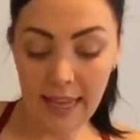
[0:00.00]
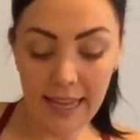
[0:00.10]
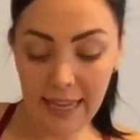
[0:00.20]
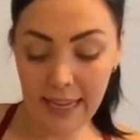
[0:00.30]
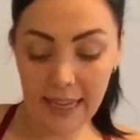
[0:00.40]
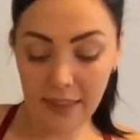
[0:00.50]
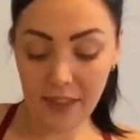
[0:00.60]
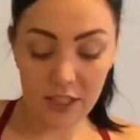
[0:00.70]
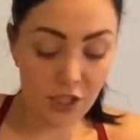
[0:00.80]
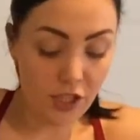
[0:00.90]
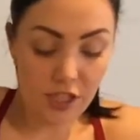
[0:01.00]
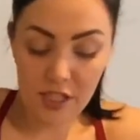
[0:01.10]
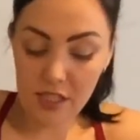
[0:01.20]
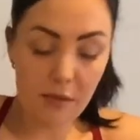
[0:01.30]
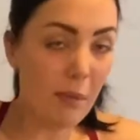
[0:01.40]
and that's
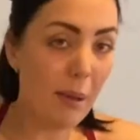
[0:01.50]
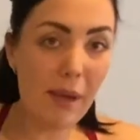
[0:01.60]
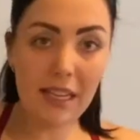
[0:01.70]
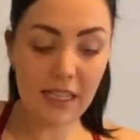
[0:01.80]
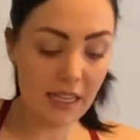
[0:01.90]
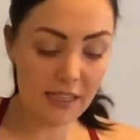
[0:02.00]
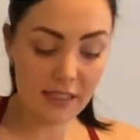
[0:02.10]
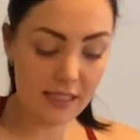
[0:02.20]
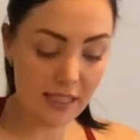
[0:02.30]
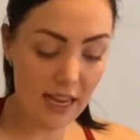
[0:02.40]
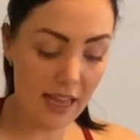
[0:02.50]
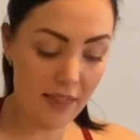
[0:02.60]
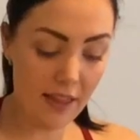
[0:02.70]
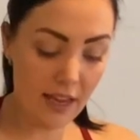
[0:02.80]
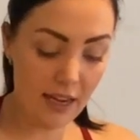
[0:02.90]
just my maintenance,
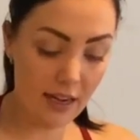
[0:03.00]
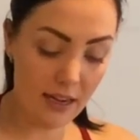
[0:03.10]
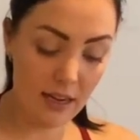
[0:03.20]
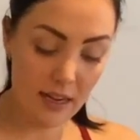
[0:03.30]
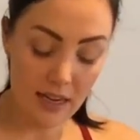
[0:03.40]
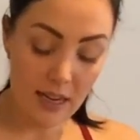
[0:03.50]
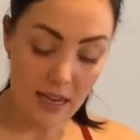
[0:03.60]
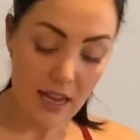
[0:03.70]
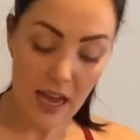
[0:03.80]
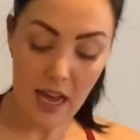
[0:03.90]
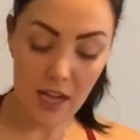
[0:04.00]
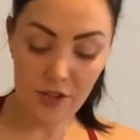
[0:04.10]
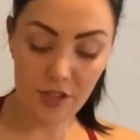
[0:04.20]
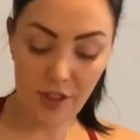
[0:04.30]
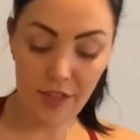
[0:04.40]
and then
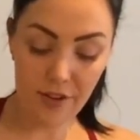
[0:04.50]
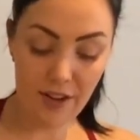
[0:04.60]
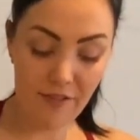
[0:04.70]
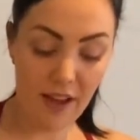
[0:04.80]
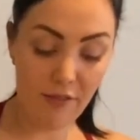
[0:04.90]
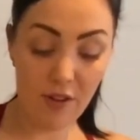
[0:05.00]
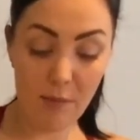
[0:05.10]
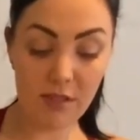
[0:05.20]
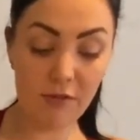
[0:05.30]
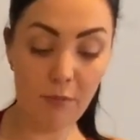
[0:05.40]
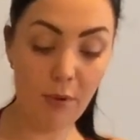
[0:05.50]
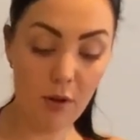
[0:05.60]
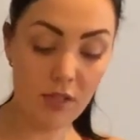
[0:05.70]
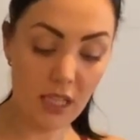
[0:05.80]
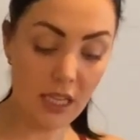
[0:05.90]
135 grams of
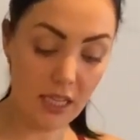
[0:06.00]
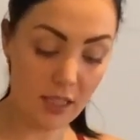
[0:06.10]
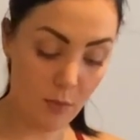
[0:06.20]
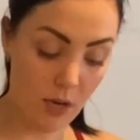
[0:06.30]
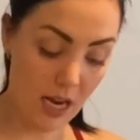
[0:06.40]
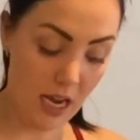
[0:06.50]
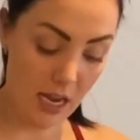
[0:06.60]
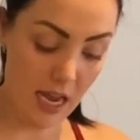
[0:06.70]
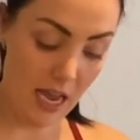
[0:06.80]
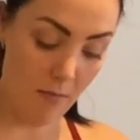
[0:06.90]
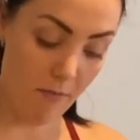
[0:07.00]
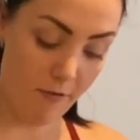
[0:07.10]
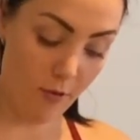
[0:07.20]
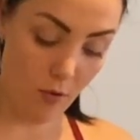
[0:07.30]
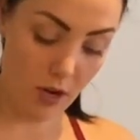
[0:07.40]
protein is what I aim
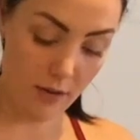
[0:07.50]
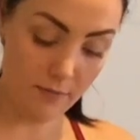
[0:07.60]
for.